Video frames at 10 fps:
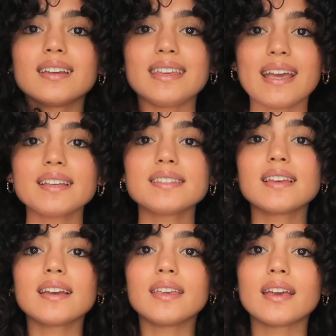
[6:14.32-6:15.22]

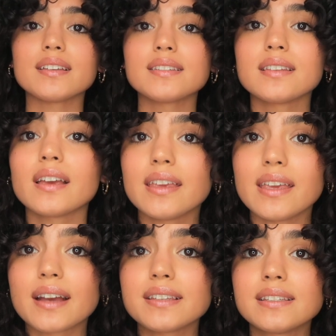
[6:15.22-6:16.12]
Yes, yes,
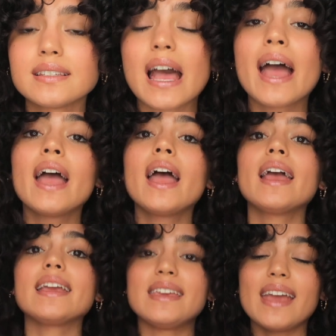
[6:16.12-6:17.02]
yes,
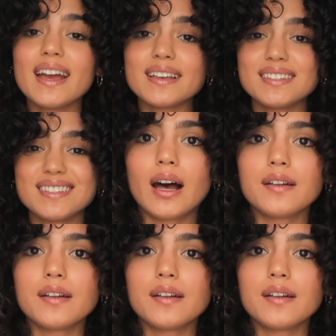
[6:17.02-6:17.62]
yes.